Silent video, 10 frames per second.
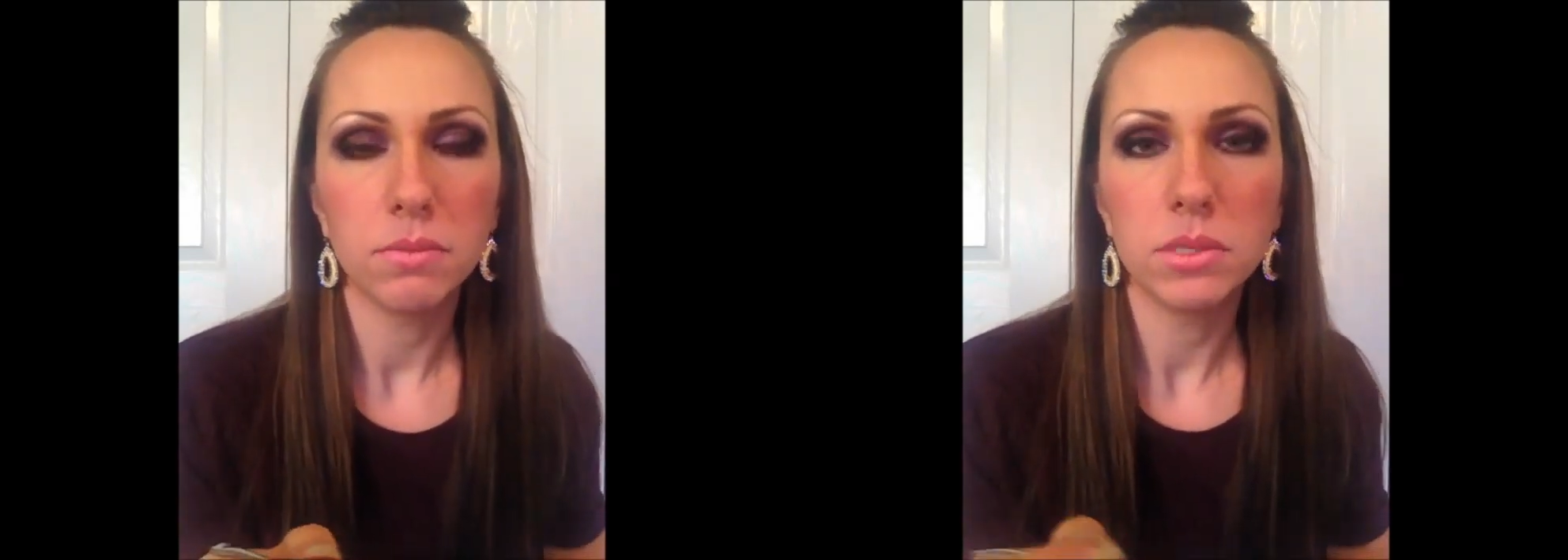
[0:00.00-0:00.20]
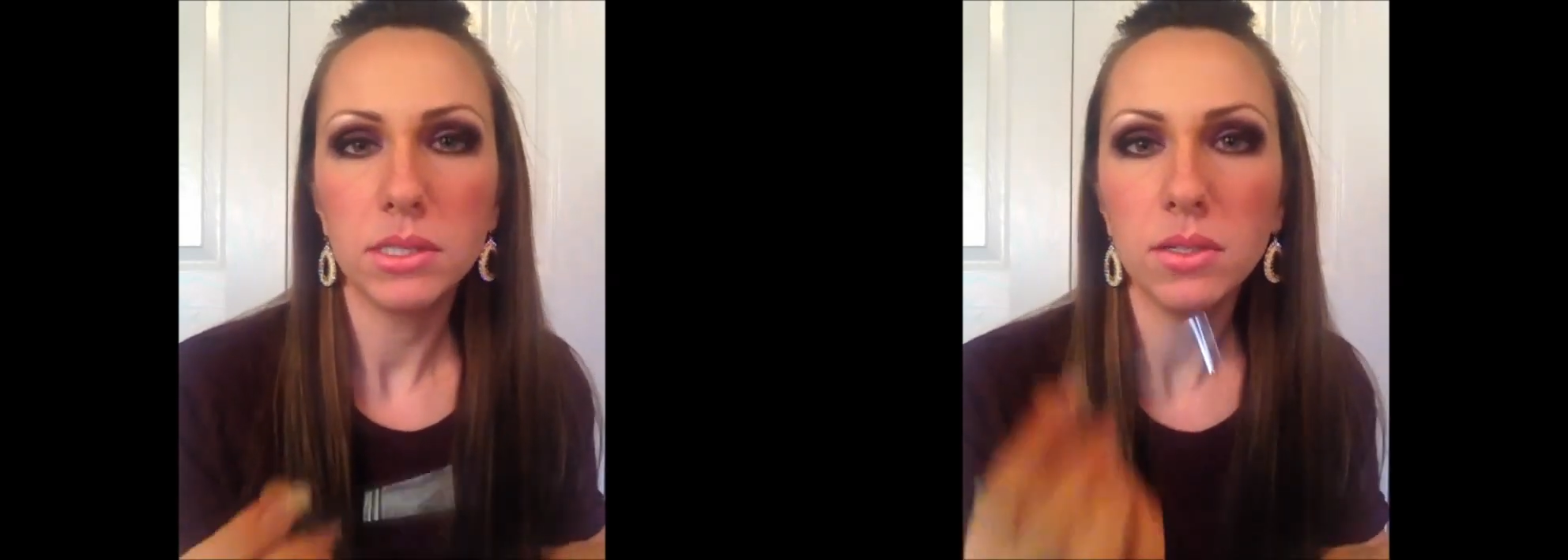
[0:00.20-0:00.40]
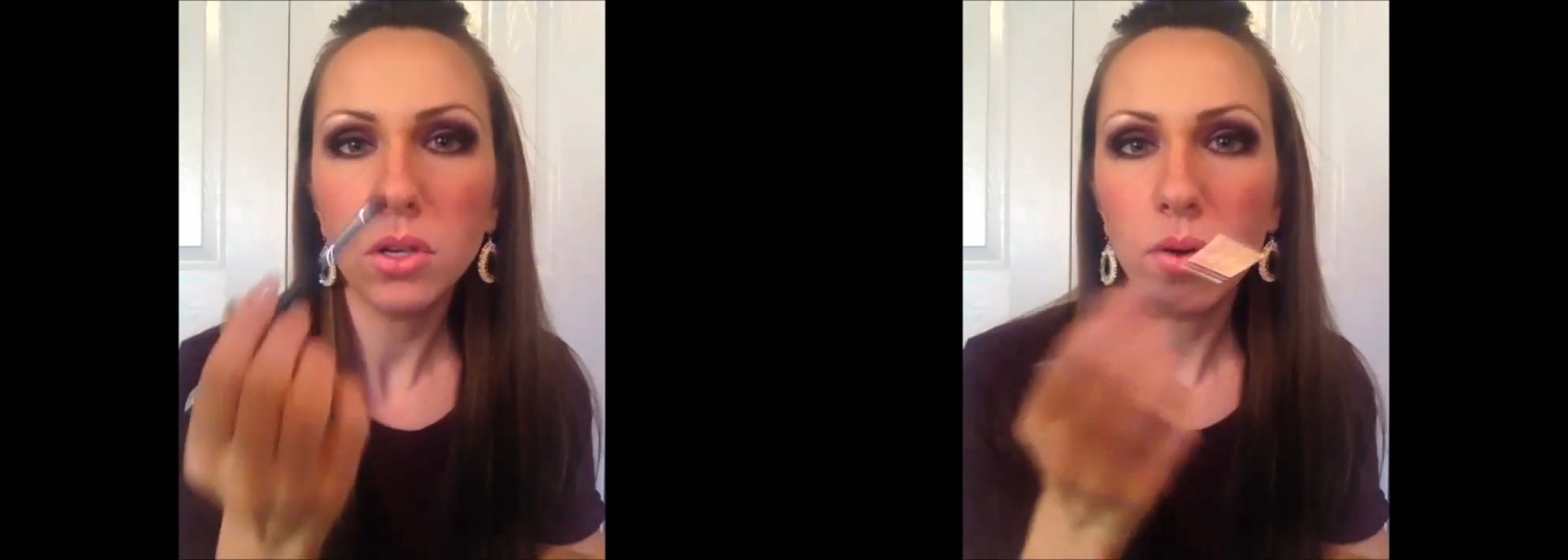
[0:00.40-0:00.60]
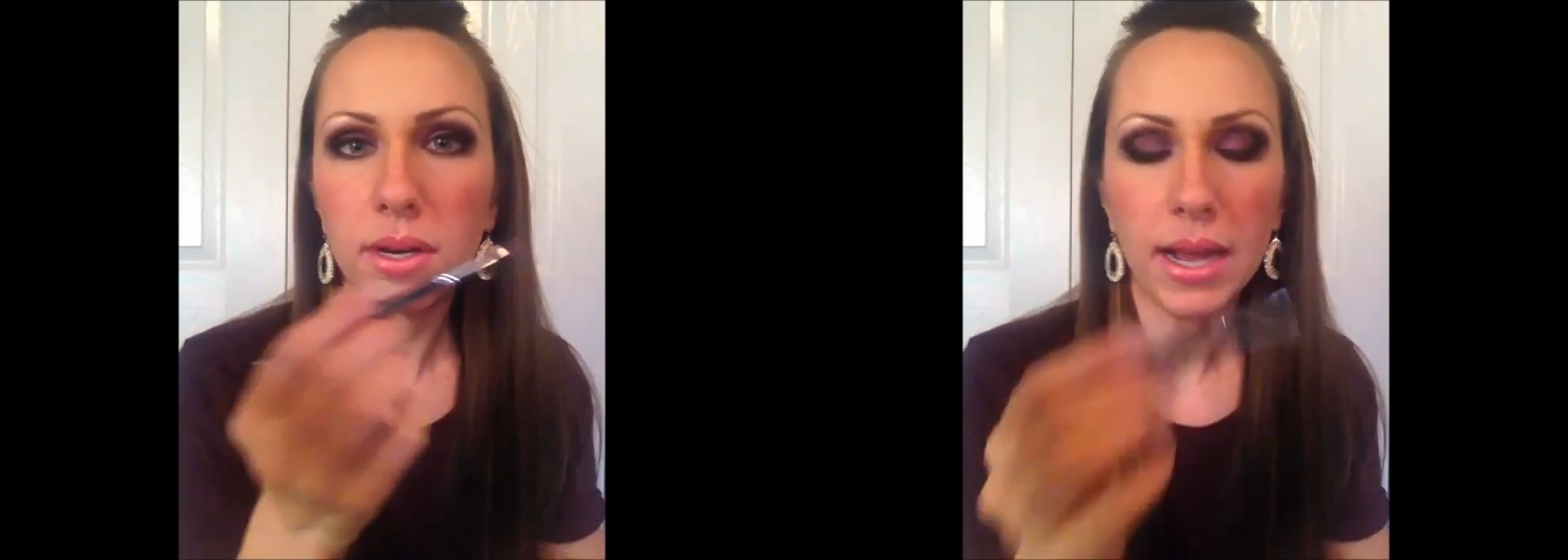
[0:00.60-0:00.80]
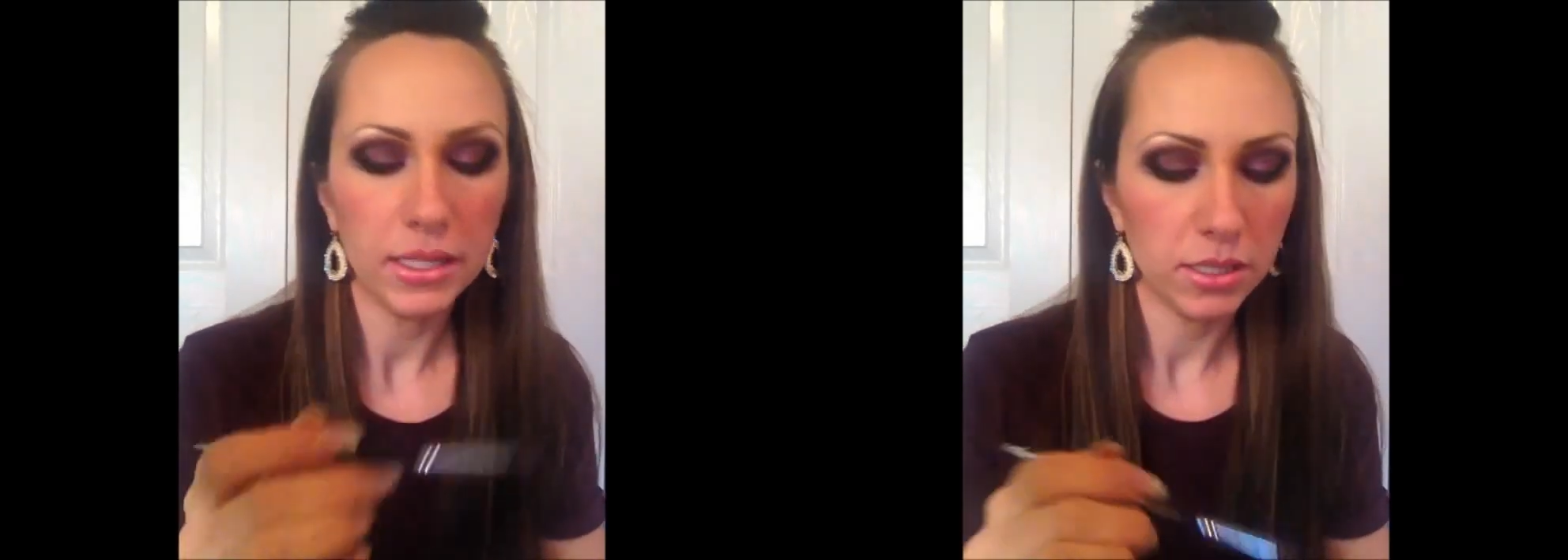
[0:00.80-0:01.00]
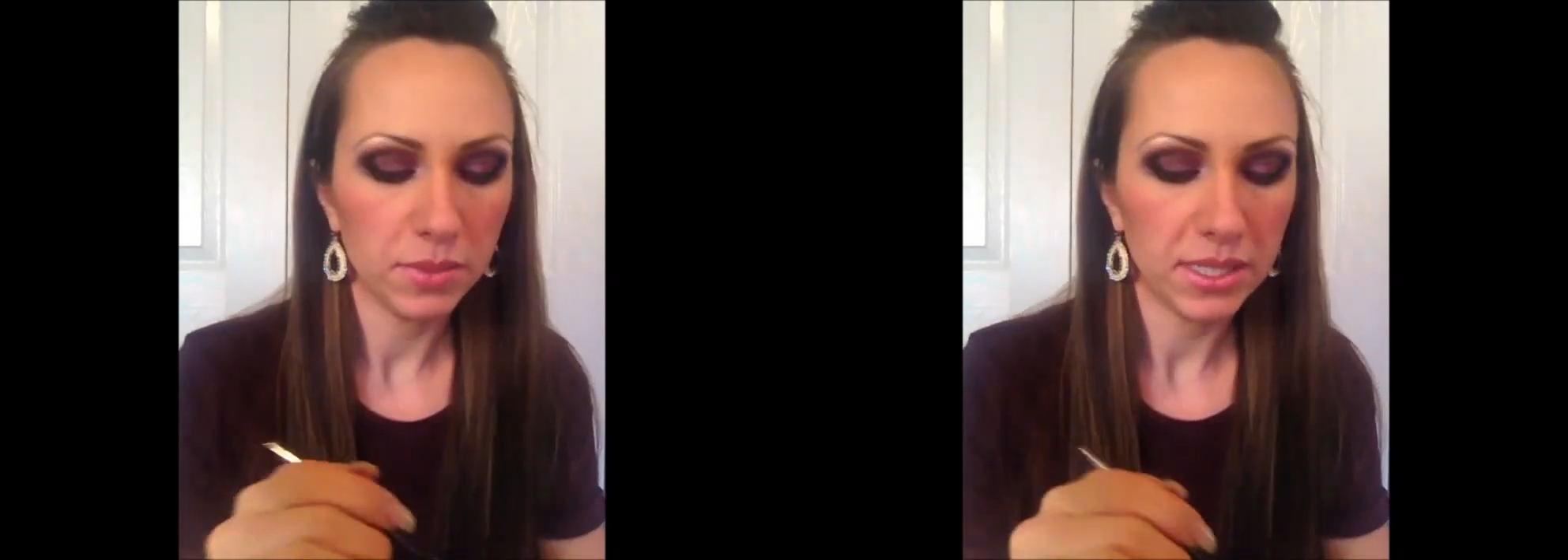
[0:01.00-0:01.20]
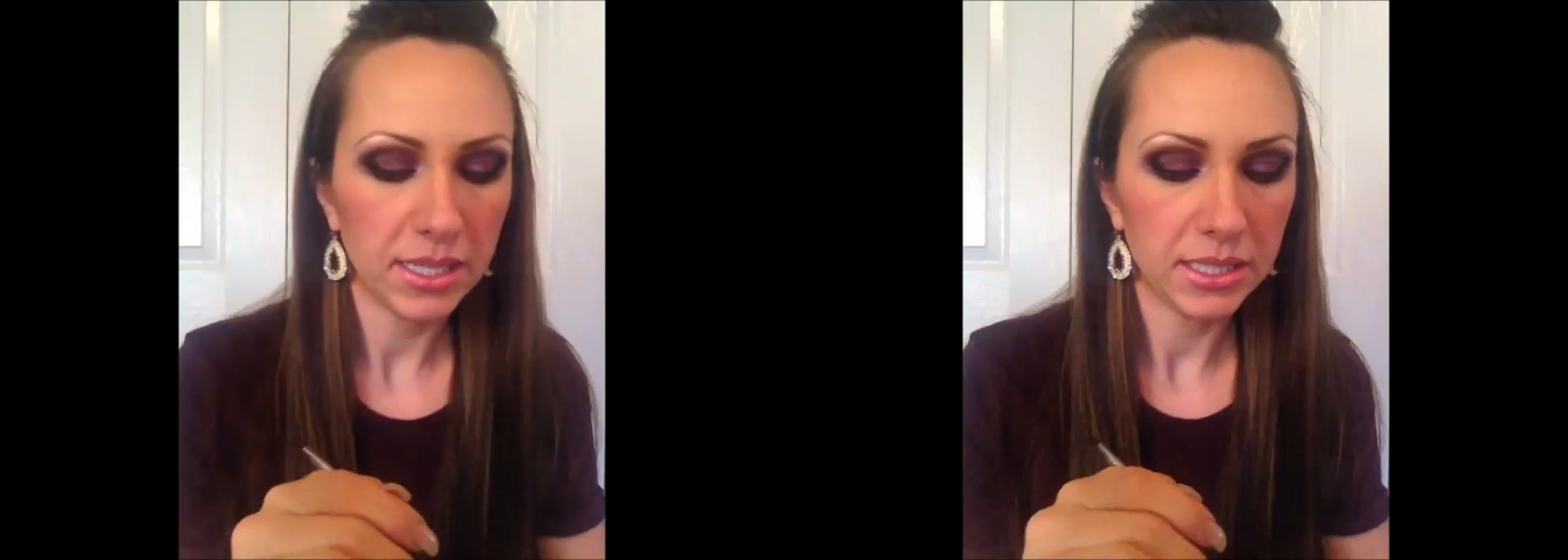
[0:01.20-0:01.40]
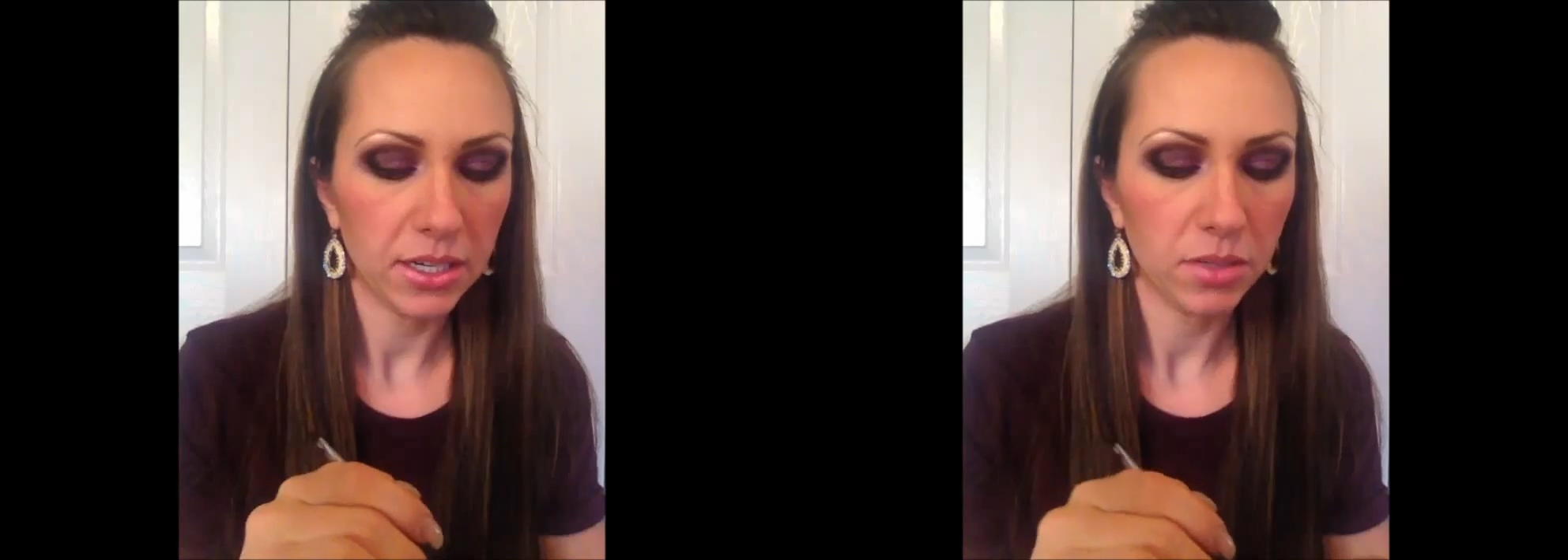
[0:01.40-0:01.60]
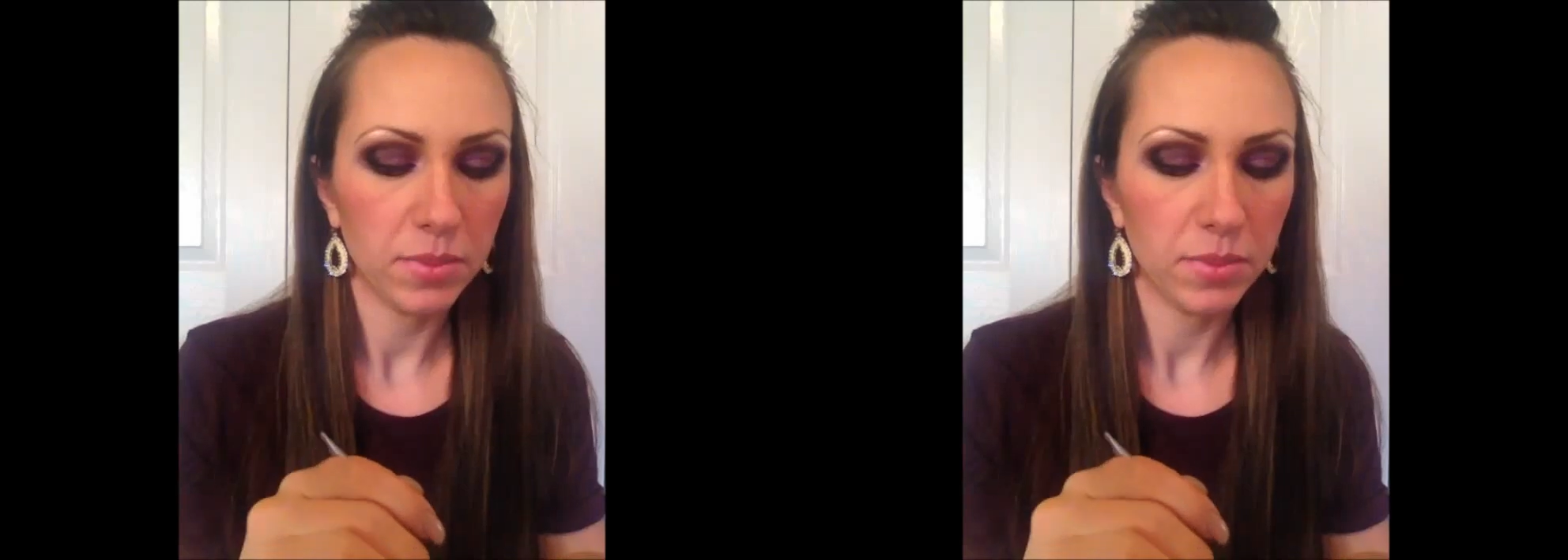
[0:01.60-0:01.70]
still go and add some Sassy here.